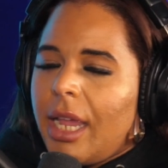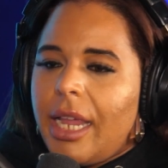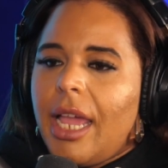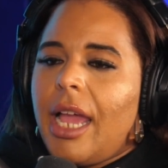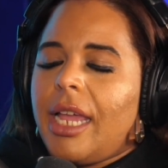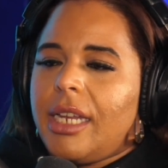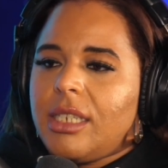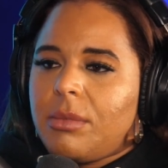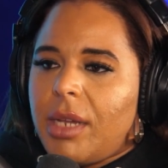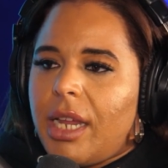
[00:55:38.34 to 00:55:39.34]
Yeah, it
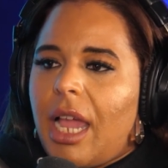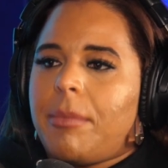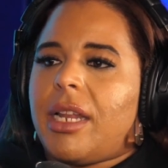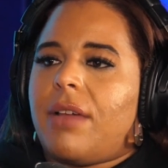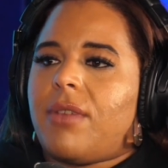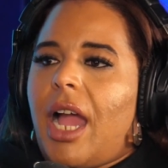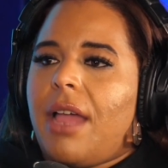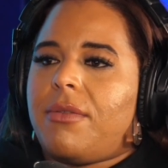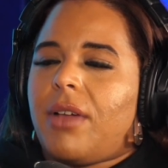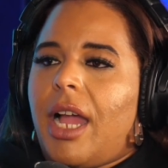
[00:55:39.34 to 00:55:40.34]
is me. I mean,
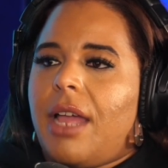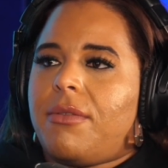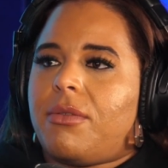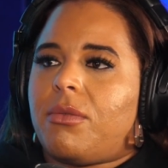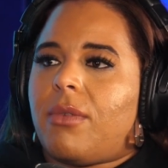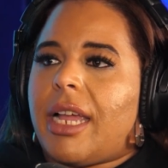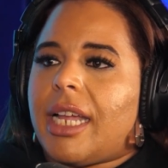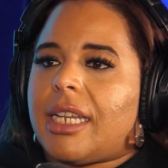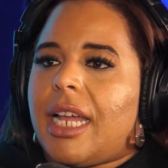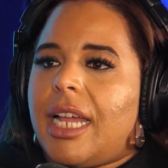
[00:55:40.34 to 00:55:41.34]
I've
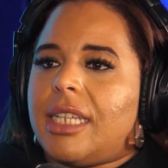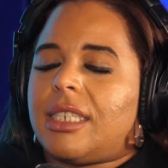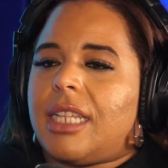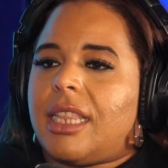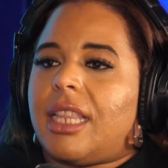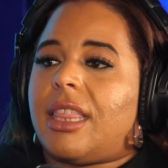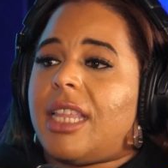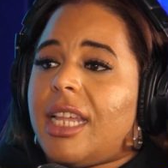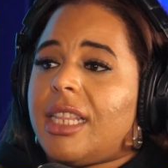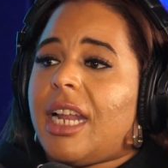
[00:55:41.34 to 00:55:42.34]
recognized that the
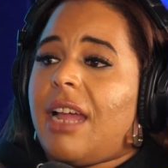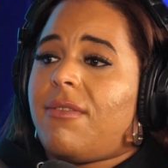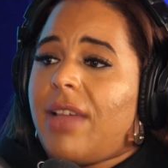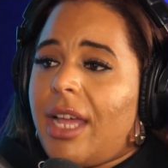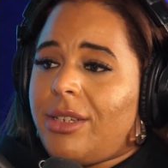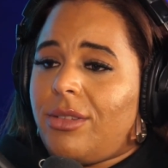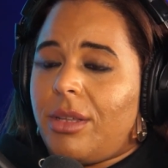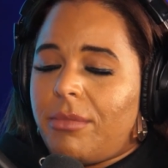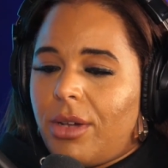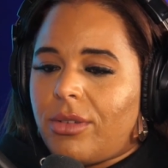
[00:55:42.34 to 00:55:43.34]
thing that I valued
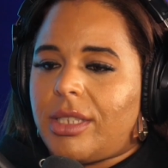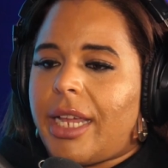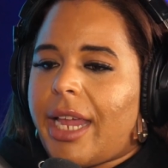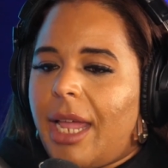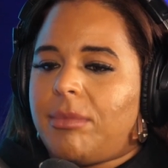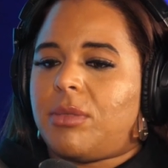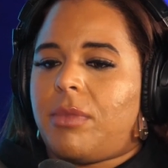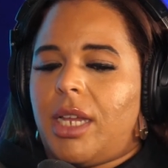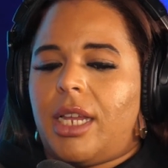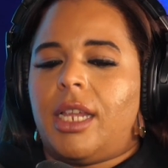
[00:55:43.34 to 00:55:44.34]
the most that kept
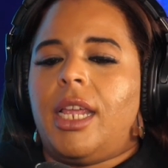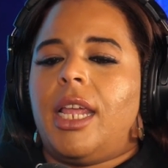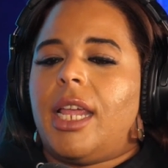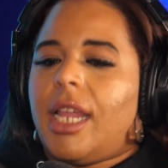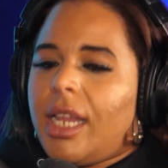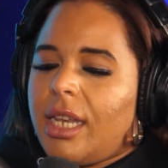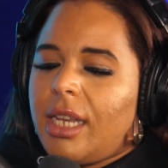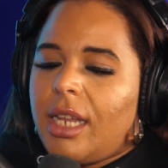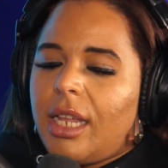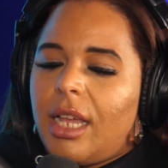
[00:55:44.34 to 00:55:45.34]
me
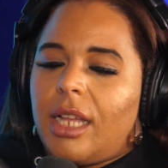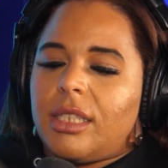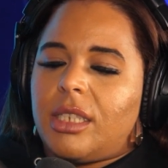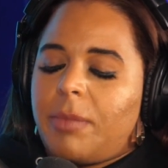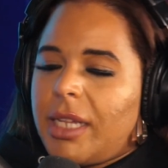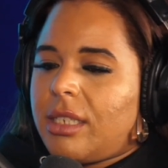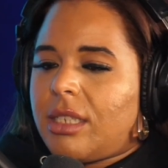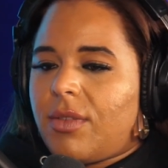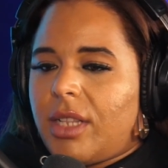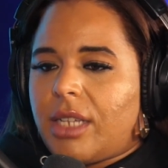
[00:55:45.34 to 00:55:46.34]
in spaces
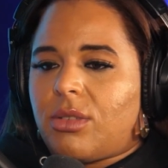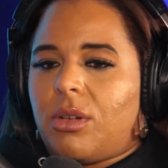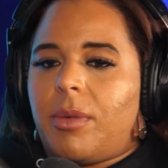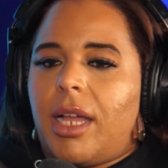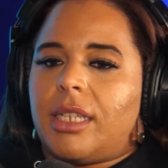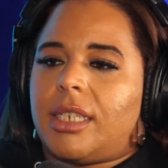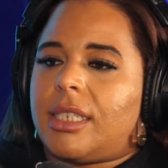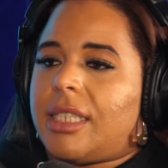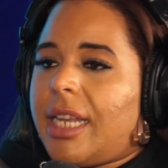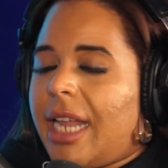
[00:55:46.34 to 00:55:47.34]
of electoral
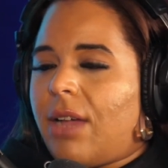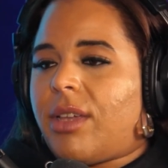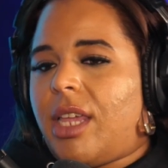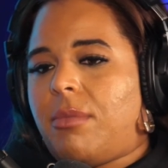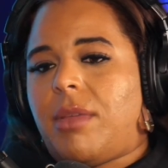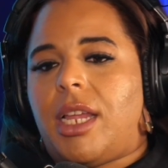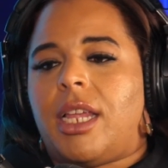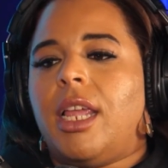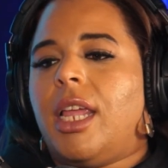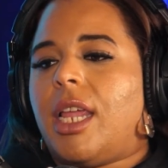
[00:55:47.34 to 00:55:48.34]
politics that now keep
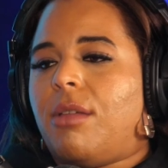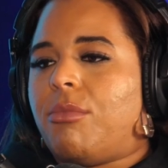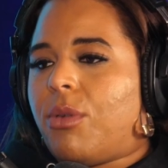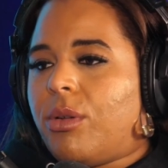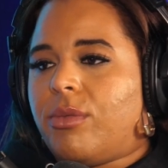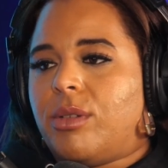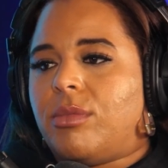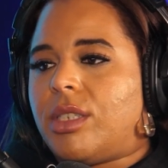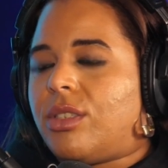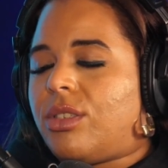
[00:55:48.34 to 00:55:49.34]
me in
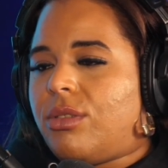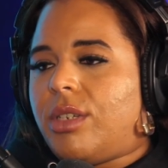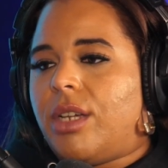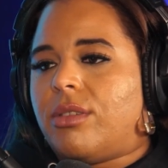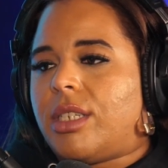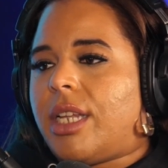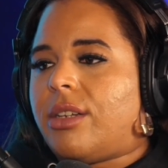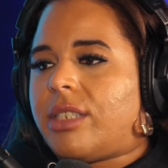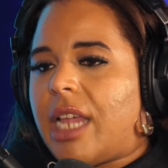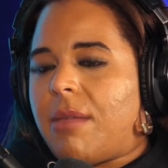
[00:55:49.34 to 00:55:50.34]
boardrooms and studios and
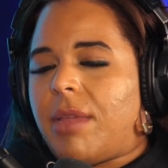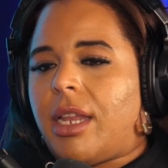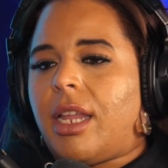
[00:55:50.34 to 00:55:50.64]
entertainment,